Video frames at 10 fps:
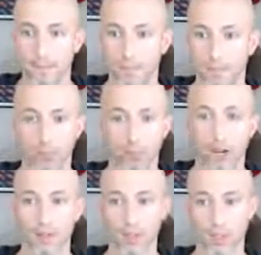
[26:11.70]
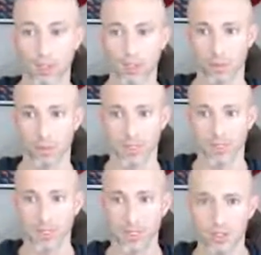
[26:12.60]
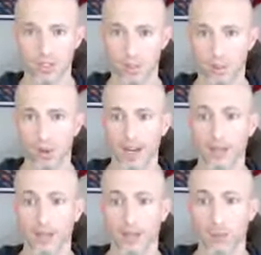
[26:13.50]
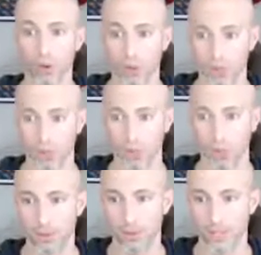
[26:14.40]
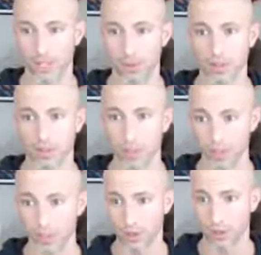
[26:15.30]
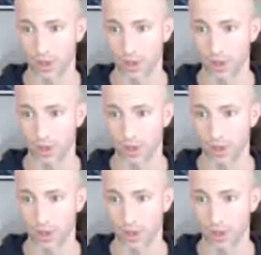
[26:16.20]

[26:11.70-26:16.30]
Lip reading: you know, profit margin or business interest is, but what actually works for people. So that's what I'm here to do.